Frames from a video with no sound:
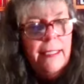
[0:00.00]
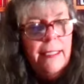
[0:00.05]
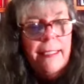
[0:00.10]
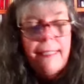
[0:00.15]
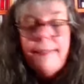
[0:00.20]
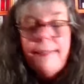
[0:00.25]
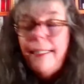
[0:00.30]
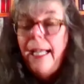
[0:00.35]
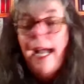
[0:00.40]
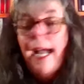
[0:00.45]

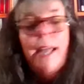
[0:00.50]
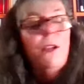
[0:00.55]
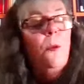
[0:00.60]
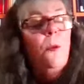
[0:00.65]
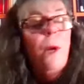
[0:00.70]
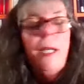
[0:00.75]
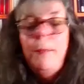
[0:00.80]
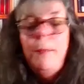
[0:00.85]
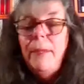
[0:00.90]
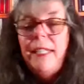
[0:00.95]
He's like, I don't
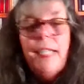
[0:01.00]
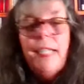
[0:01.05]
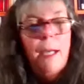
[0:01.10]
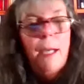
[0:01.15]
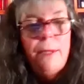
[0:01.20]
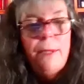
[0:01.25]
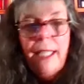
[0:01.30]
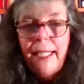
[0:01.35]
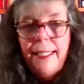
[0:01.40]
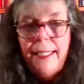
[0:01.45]

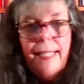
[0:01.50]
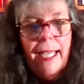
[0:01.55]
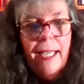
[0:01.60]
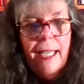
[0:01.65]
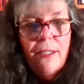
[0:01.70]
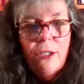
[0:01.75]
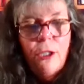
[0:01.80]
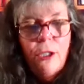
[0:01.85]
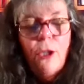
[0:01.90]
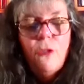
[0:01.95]
become like
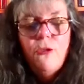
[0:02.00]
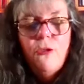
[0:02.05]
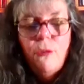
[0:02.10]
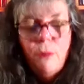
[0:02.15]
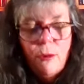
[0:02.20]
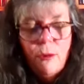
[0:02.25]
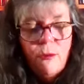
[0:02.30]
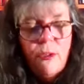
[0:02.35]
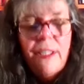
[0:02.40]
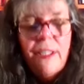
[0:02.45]
that. So
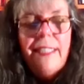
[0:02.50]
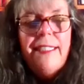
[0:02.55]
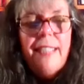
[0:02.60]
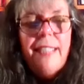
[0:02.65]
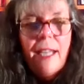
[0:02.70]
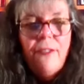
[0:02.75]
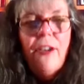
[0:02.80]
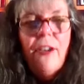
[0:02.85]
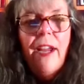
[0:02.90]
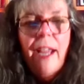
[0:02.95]
we're really
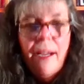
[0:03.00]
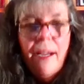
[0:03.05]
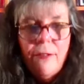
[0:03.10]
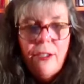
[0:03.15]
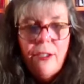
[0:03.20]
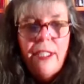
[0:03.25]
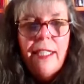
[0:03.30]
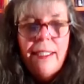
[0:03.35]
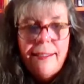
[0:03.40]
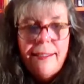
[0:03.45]
never,
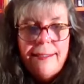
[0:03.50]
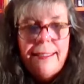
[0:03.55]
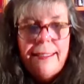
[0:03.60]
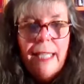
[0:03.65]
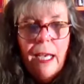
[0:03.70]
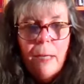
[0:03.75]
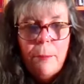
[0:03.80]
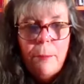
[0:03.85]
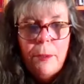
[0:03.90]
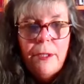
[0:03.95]
ever going to
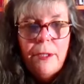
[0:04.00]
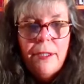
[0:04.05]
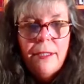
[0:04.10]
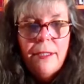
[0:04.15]
stop.